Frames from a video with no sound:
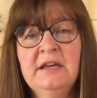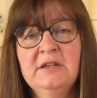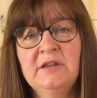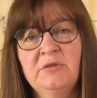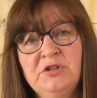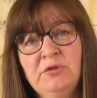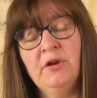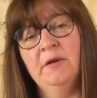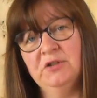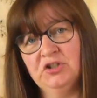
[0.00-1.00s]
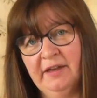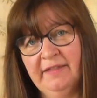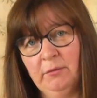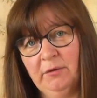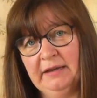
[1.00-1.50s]
So do go and check
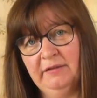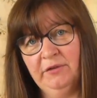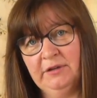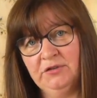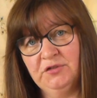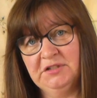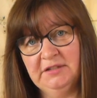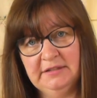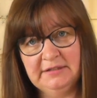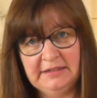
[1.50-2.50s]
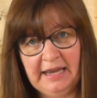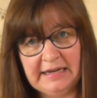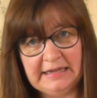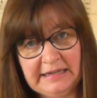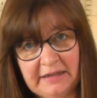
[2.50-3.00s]
that one out if you're interested in this
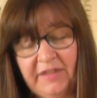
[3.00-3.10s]
technique.